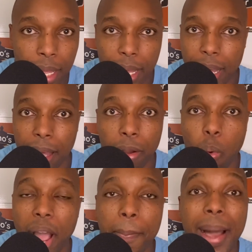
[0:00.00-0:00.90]

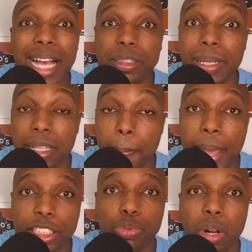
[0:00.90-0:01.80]
quite possibly the
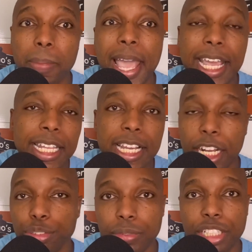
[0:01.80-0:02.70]
best running back in the
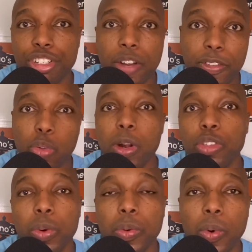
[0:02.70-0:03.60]
country this year for
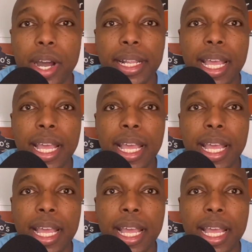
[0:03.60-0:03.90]
2021.